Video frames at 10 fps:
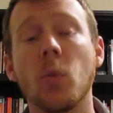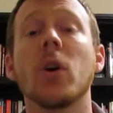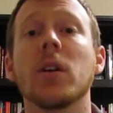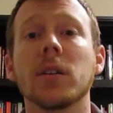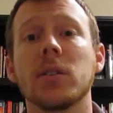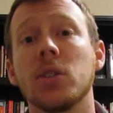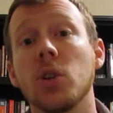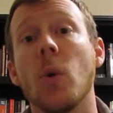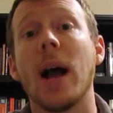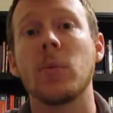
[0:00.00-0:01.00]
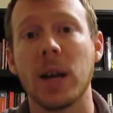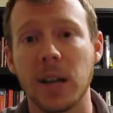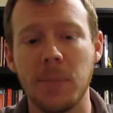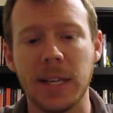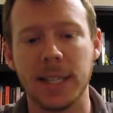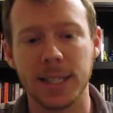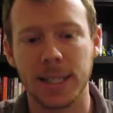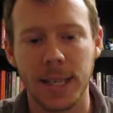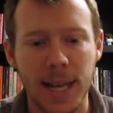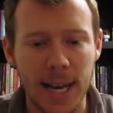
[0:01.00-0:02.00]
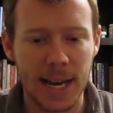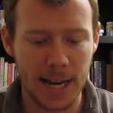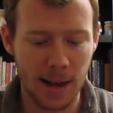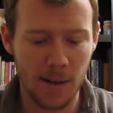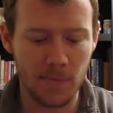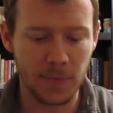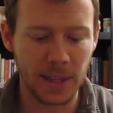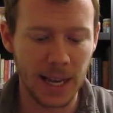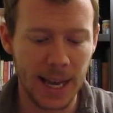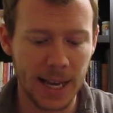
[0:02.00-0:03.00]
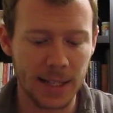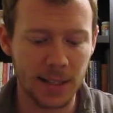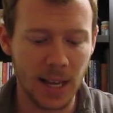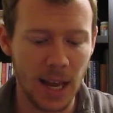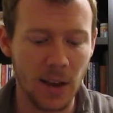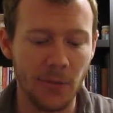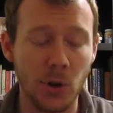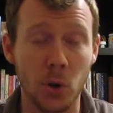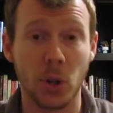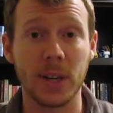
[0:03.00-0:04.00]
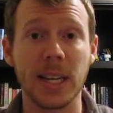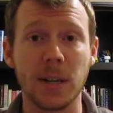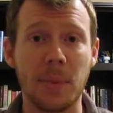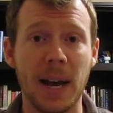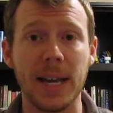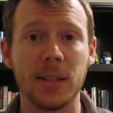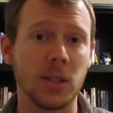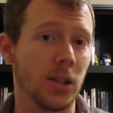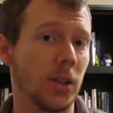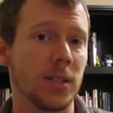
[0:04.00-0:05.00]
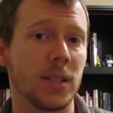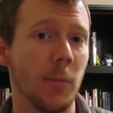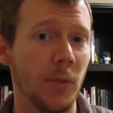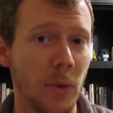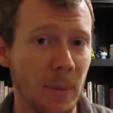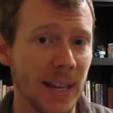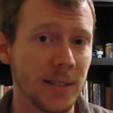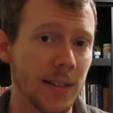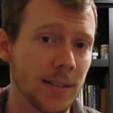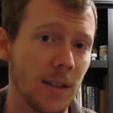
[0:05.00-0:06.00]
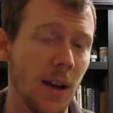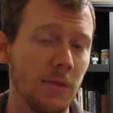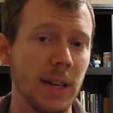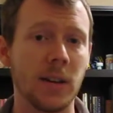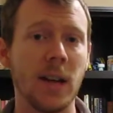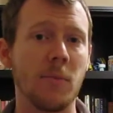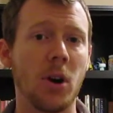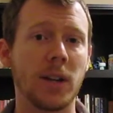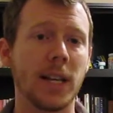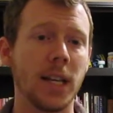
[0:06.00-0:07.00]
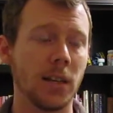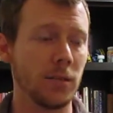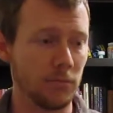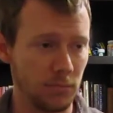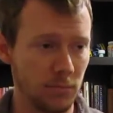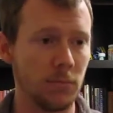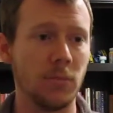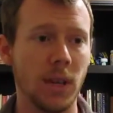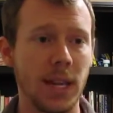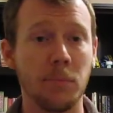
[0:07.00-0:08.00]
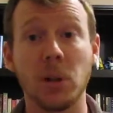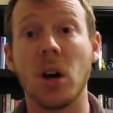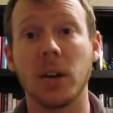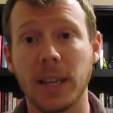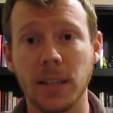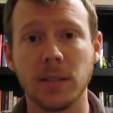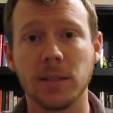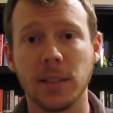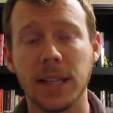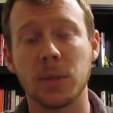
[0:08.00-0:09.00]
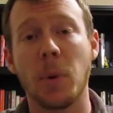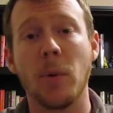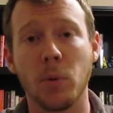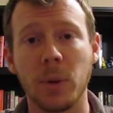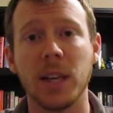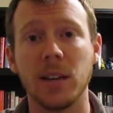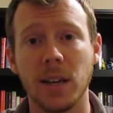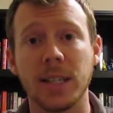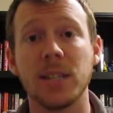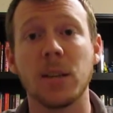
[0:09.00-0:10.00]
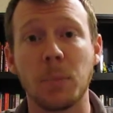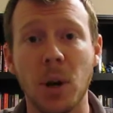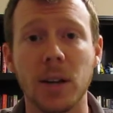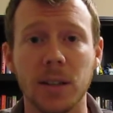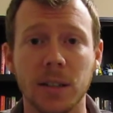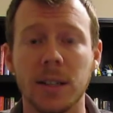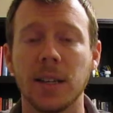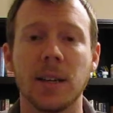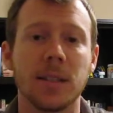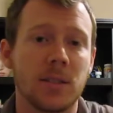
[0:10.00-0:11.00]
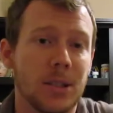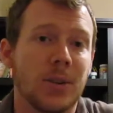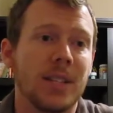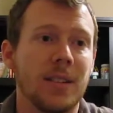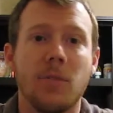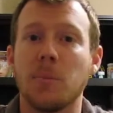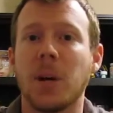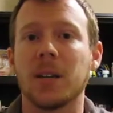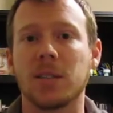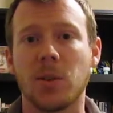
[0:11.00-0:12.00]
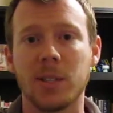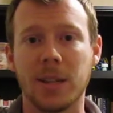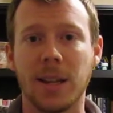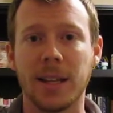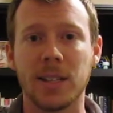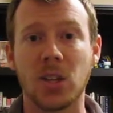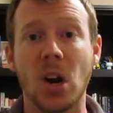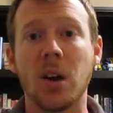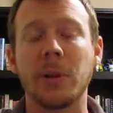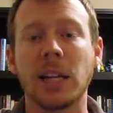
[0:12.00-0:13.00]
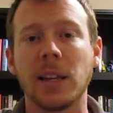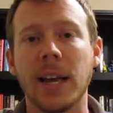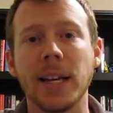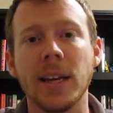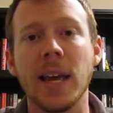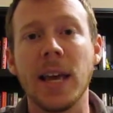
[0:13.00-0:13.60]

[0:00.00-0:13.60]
work? Do I recommend it? And if you're looking to buy it to learn some of the basics of internet marketing and blogging, it's probably a decent product. It's 37 bucks, so it's not like it's an arm and a leg.